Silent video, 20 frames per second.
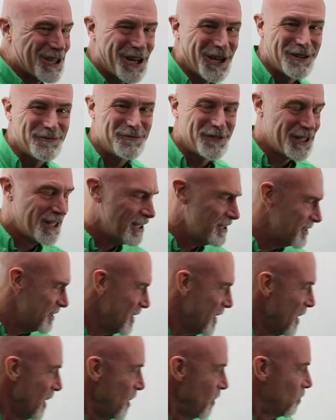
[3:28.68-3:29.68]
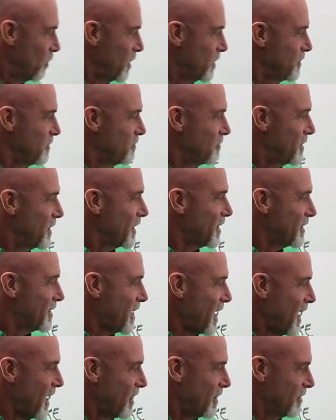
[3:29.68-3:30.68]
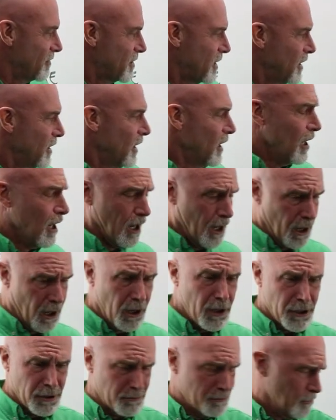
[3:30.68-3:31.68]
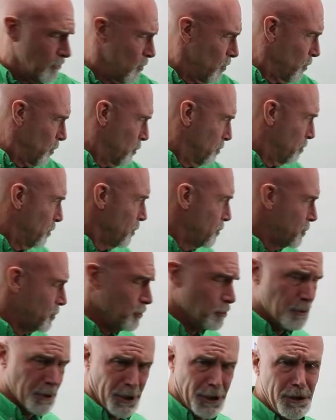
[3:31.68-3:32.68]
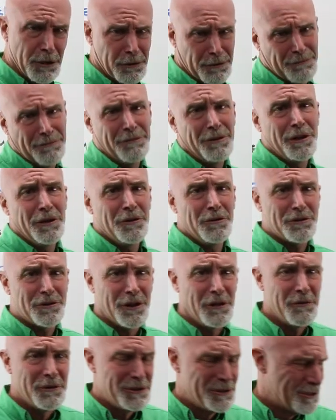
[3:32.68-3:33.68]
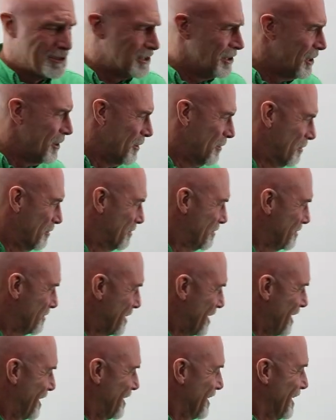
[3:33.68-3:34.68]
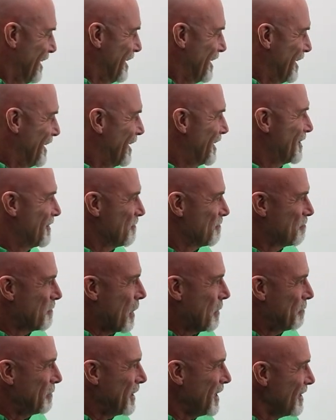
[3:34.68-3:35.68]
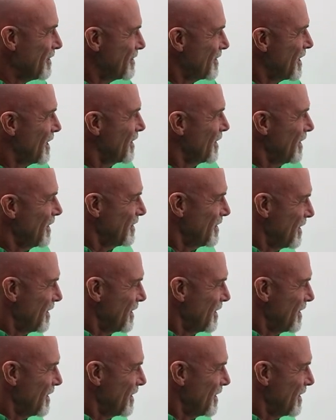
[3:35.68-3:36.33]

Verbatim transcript: confidence when you dictate and say, I'm going to put you in so-and-so. Okay. And a piece of that, like I